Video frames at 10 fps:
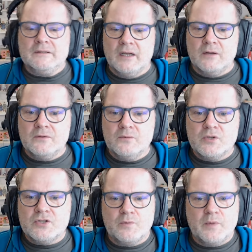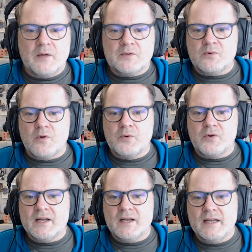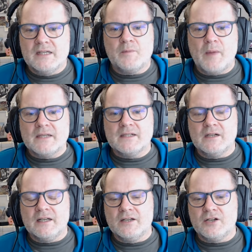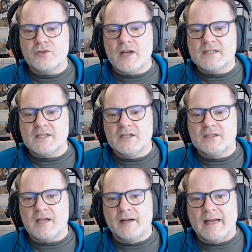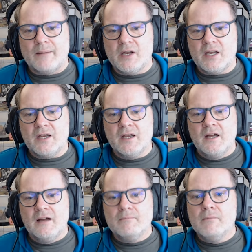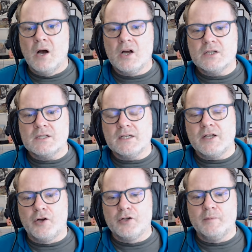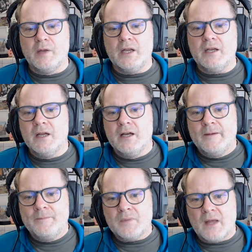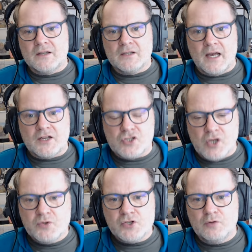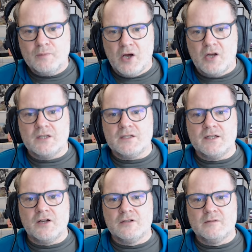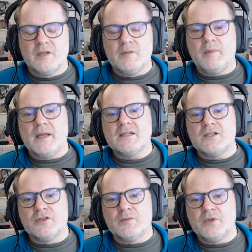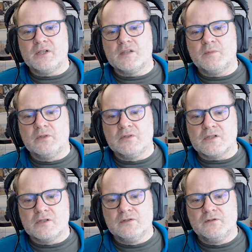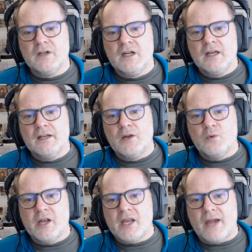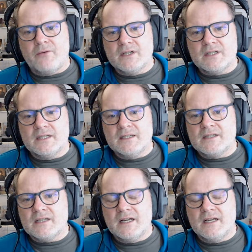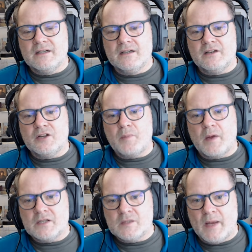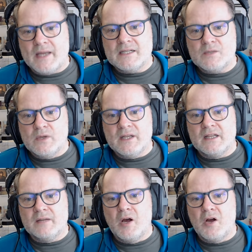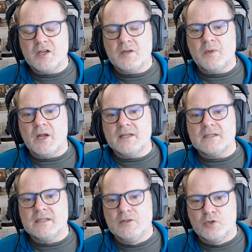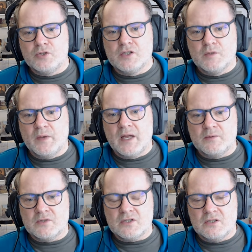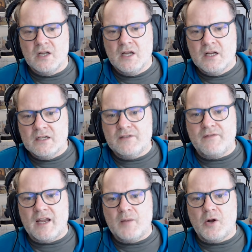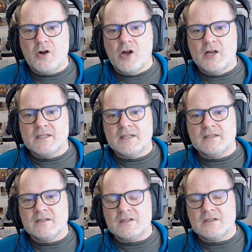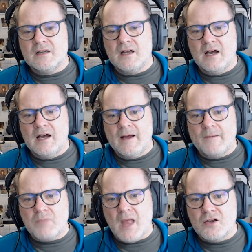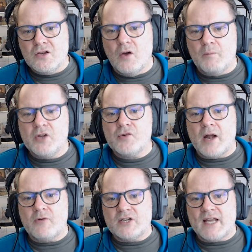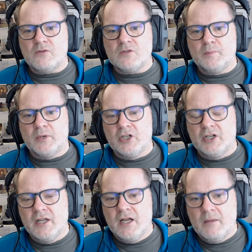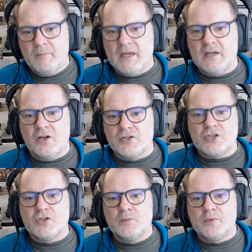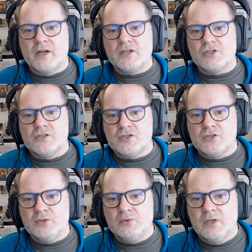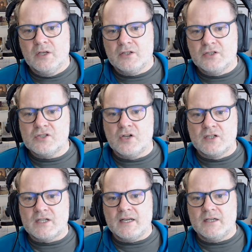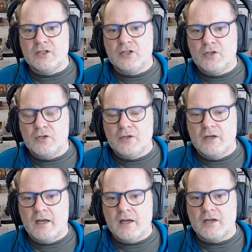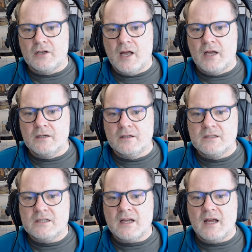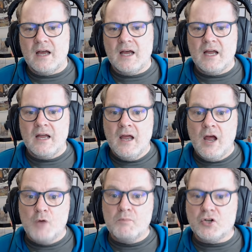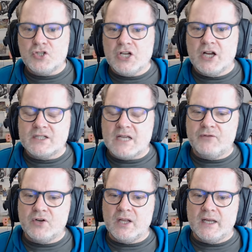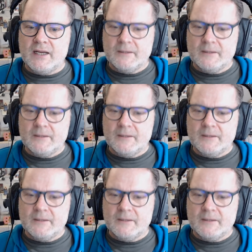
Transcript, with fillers: you know, we should be able to operate independently and create a dynamic market economy and a social market economy based on the principles of you know we're guaranteed certain space within the marketplace in order to be able to develop our ideas uh, and not be crowded out by big large corporations who consolidate and and, and uh, homogenize everything